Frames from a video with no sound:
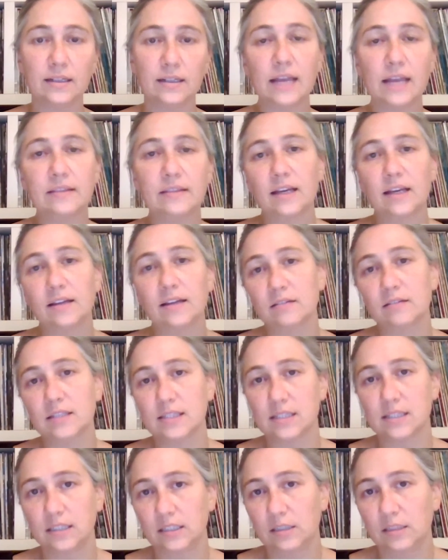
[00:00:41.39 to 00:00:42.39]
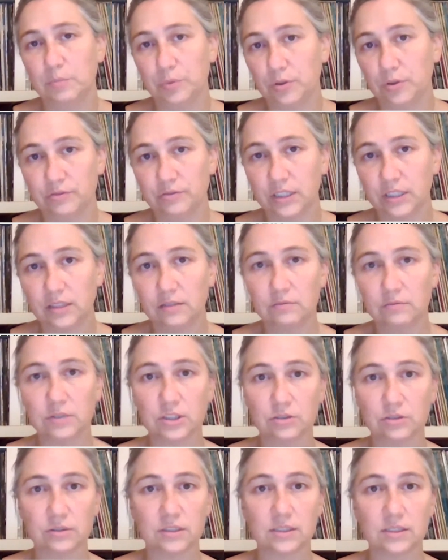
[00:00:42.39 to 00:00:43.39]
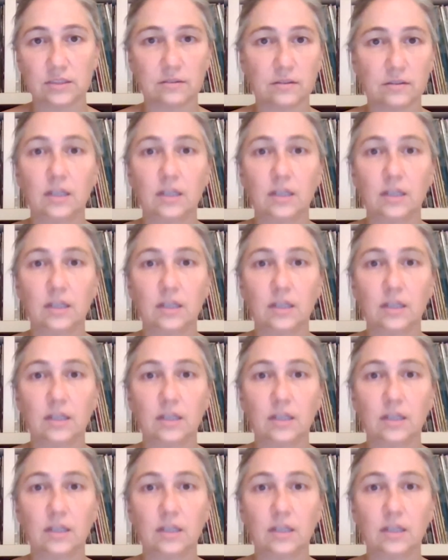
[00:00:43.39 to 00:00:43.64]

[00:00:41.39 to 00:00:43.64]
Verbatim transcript: And then the city approved it, which was